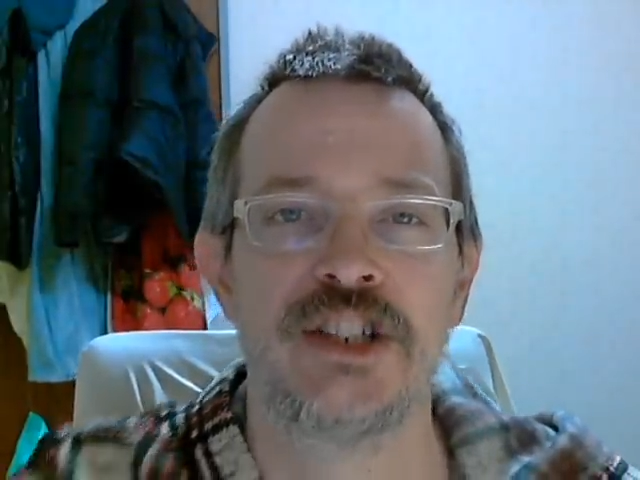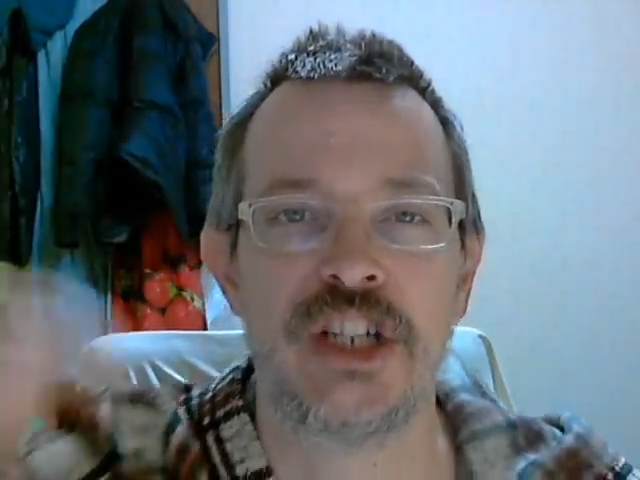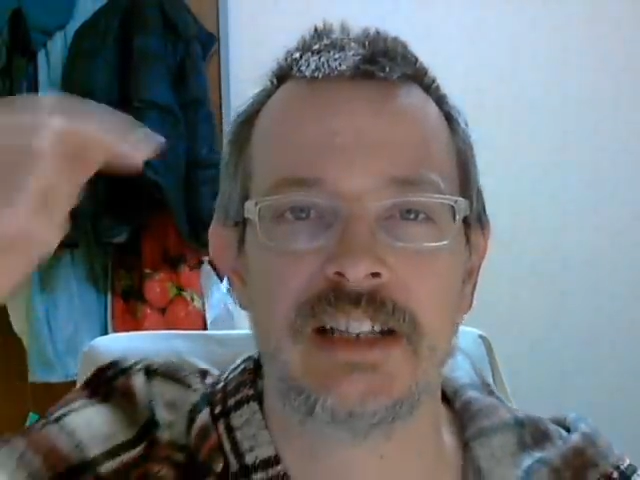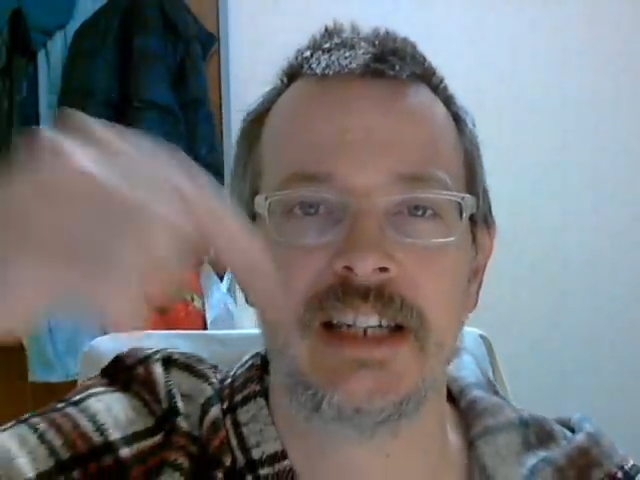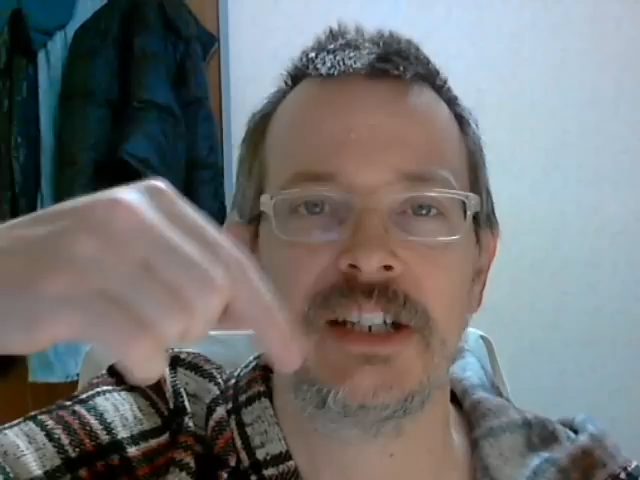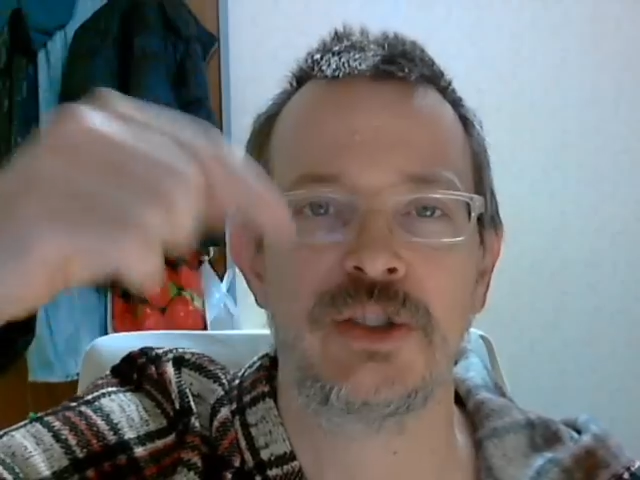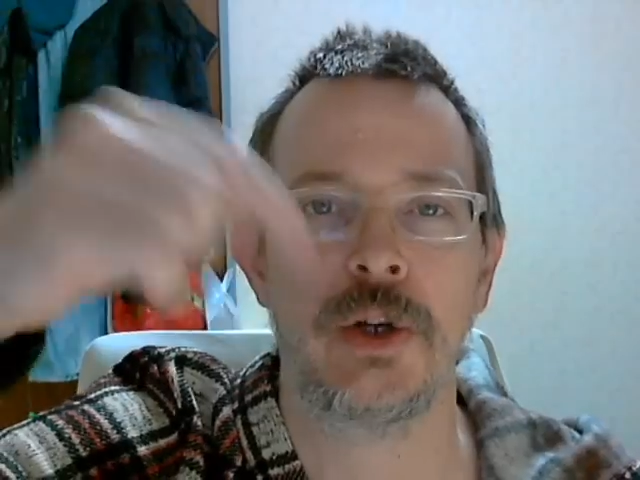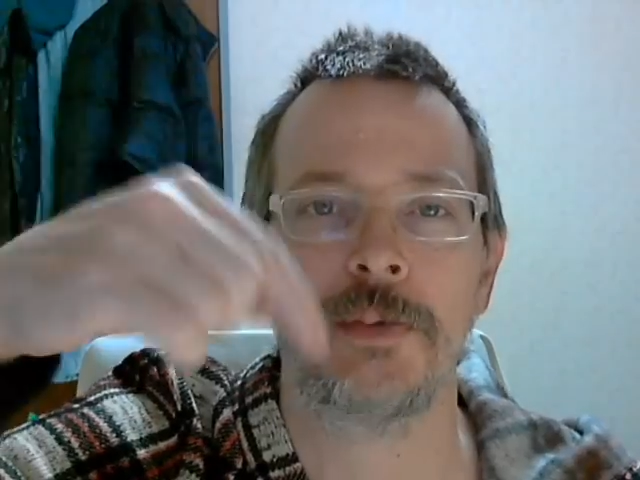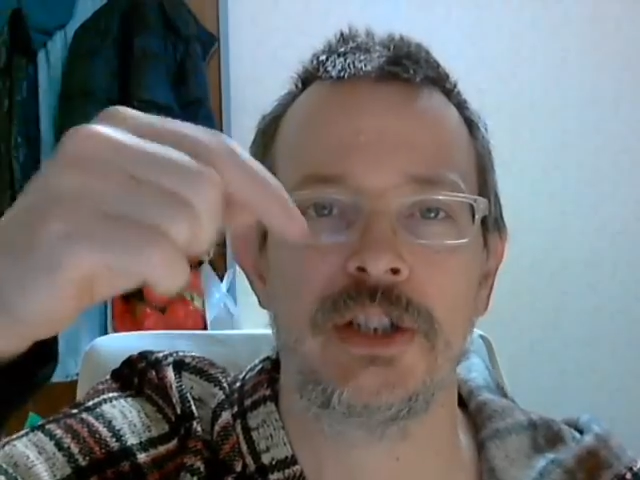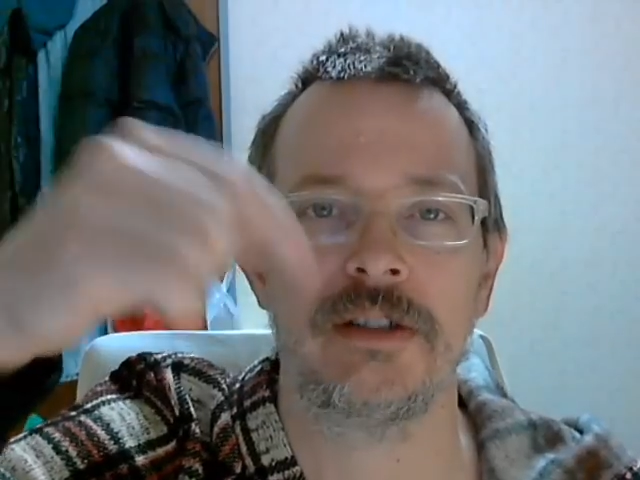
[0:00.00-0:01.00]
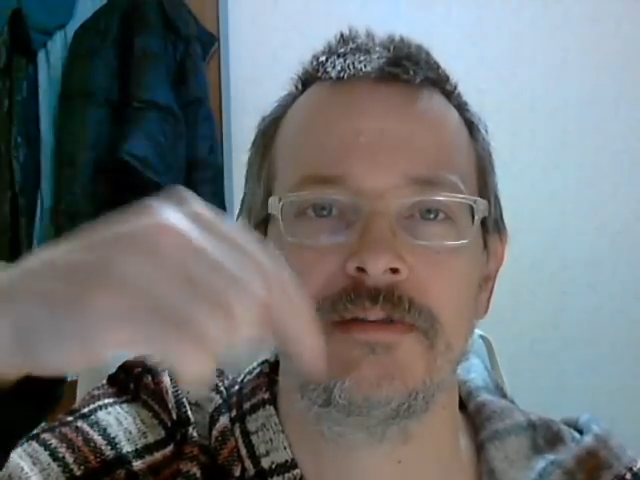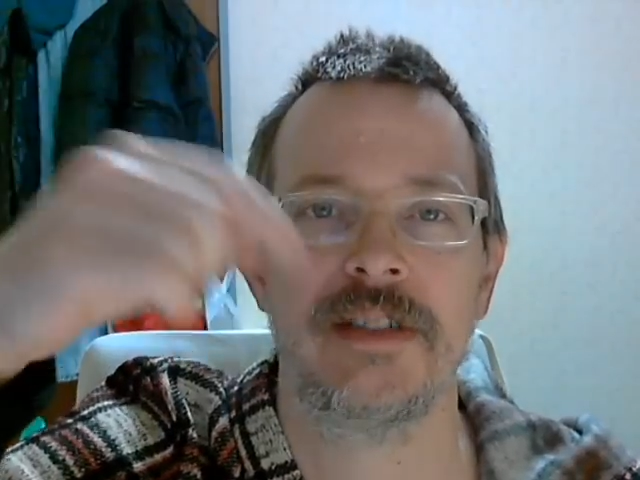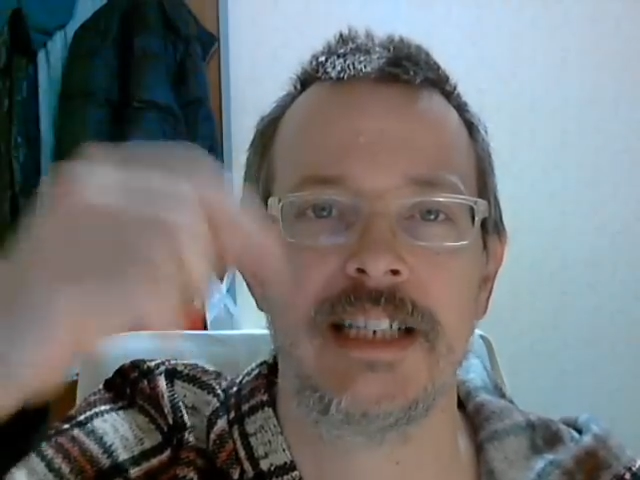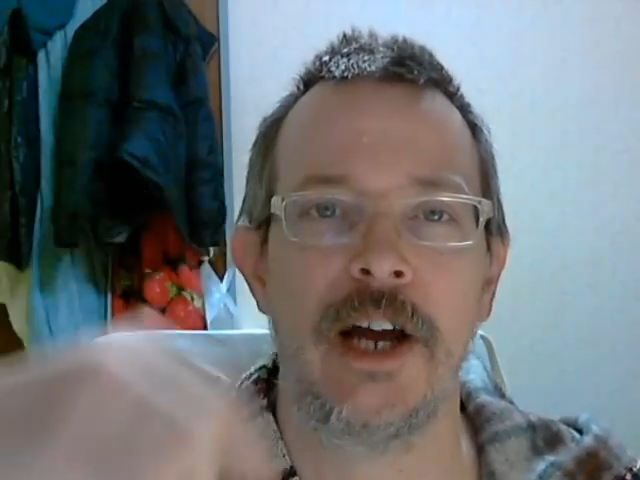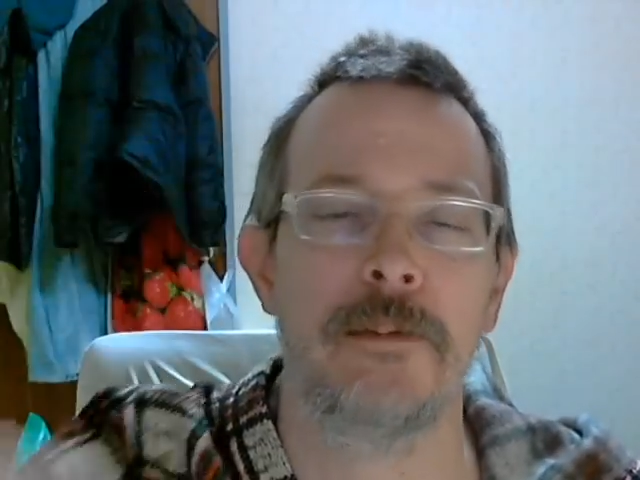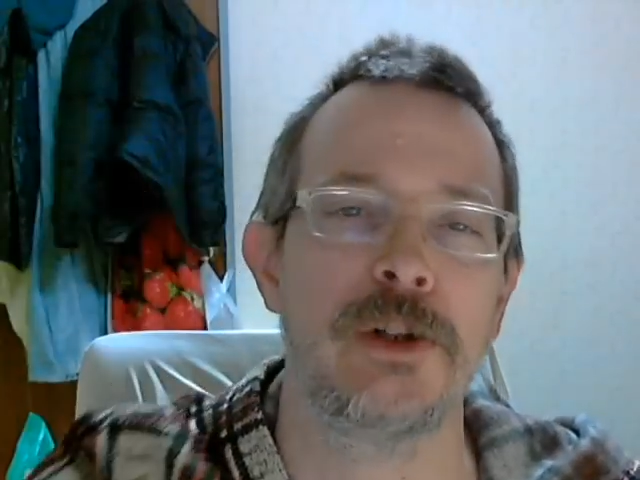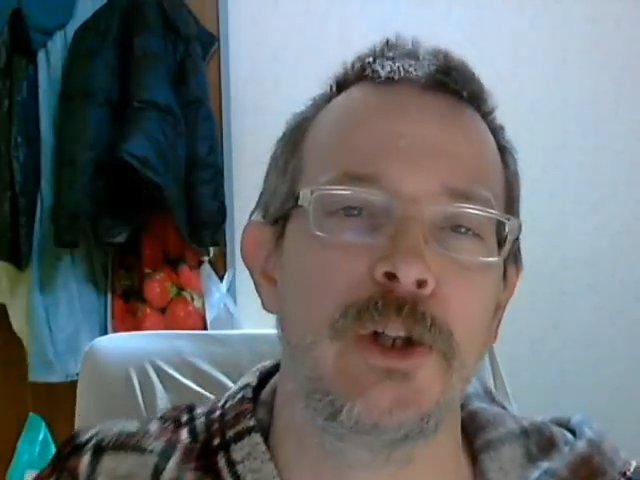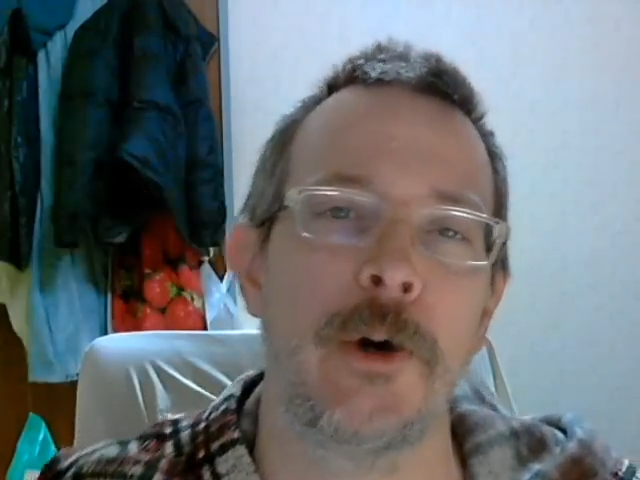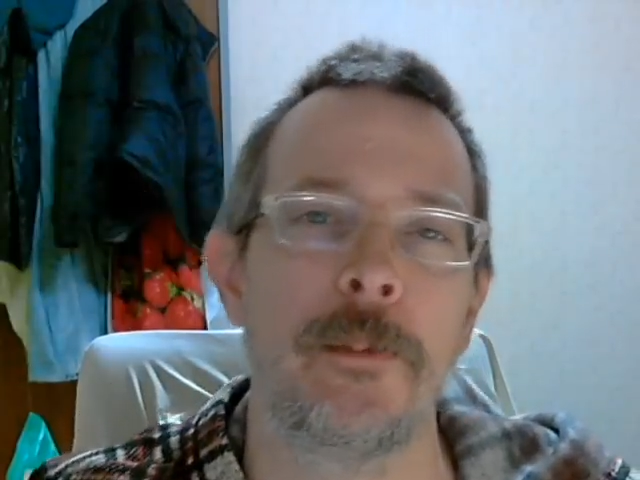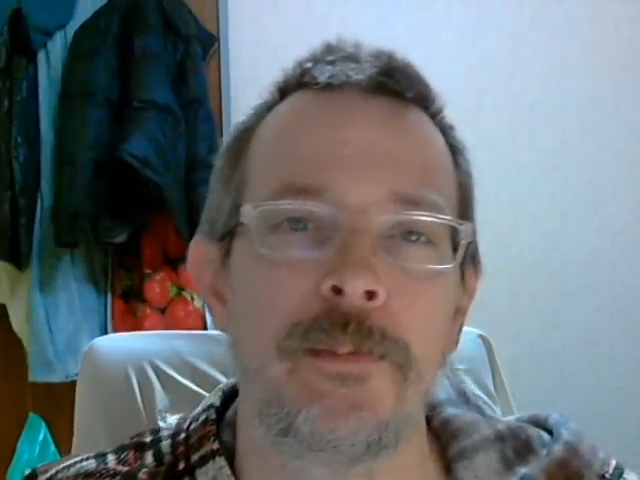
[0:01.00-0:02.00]
Check the description down
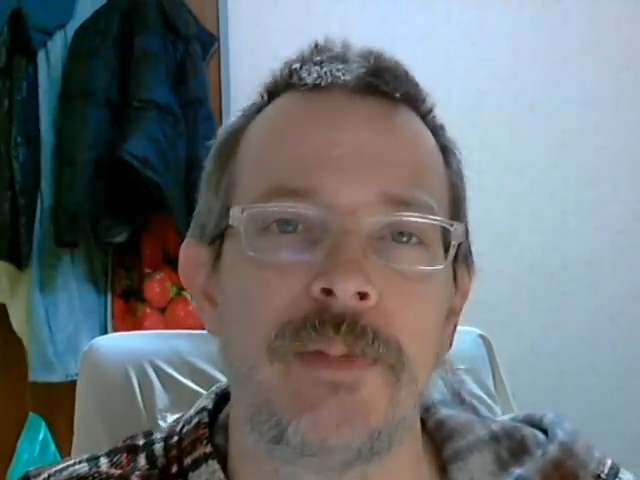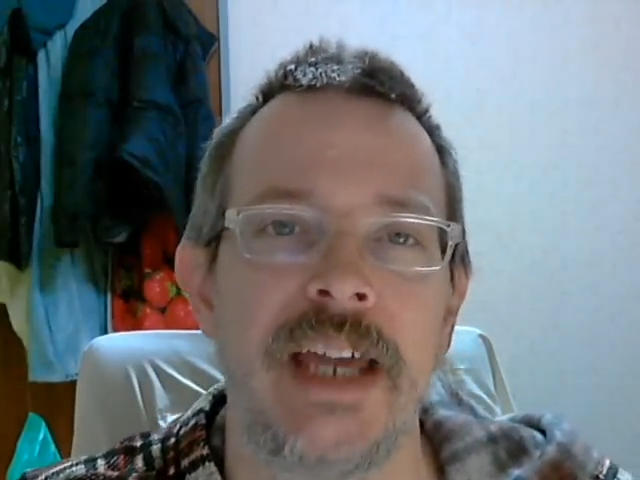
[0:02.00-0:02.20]
below.